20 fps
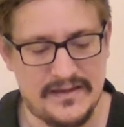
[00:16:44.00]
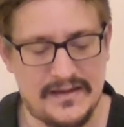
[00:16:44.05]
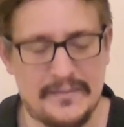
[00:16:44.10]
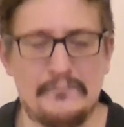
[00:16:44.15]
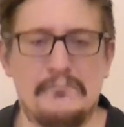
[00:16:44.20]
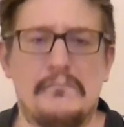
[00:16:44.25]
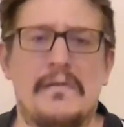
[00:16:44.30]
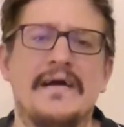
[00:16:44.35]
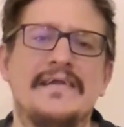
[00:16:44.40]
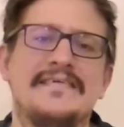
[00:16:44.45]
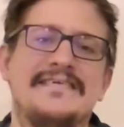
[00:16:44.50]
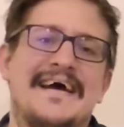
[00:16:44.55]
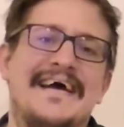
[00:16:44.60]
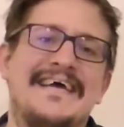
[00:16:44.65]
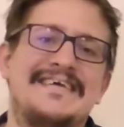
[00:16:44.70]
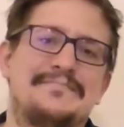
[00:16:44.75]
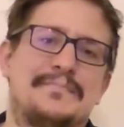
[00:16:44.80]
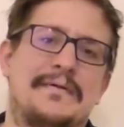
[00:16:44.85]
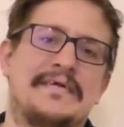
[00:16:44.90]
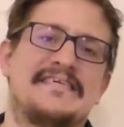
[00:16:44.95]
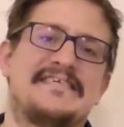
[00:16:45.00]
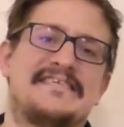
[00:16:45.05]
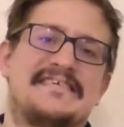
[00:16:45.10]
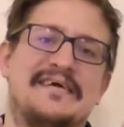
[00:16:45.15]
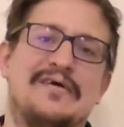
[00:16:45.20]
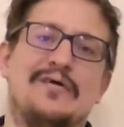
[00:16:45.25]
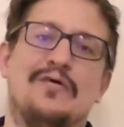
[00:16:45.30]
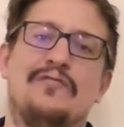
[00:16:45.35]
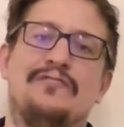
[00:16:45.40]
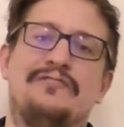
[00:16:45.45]
my taste buds
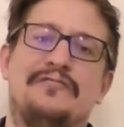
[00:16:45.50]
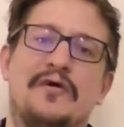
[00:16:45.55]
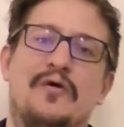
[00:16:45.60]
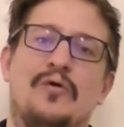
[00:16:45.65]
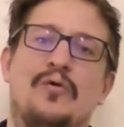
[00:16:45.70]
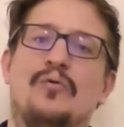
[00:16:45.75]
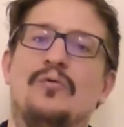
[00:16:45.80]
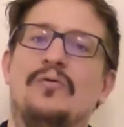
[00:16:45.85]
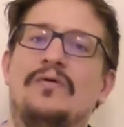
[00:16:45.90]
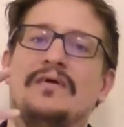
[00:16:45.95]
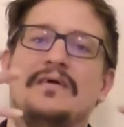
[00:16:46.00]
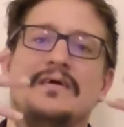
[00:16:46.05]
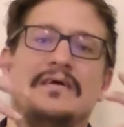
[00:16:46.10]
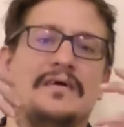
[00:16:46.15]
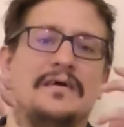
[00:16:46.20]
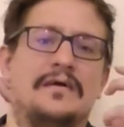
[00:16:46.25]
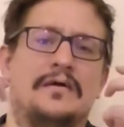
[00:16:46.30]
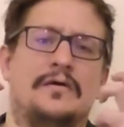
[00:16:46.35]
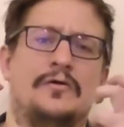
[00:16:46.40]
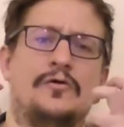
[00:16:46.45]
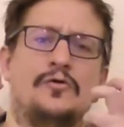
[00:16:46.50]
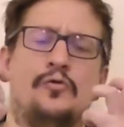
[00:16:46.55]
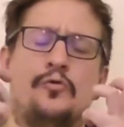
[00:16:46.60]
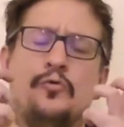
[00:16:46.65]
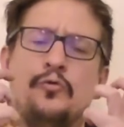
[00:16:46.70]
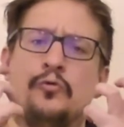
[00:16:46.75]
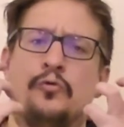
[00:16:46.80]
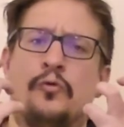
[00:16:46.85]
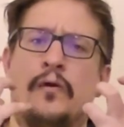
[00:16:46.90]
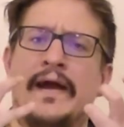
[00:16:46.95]
still feel
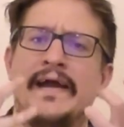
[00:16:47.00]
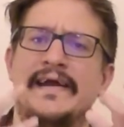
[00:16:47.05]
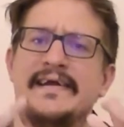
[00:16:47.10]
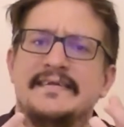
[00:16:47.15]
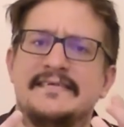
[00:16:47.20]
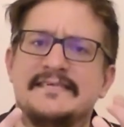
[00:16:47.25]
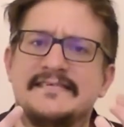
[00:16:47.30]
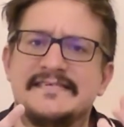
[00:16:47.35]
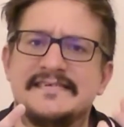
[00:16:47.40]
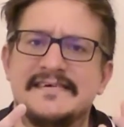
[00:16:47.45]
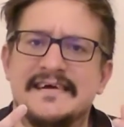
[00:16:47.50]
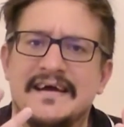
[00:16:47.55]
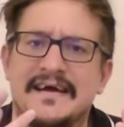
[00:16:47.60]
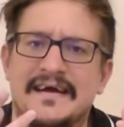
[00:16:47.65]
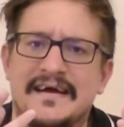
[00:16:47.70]
great.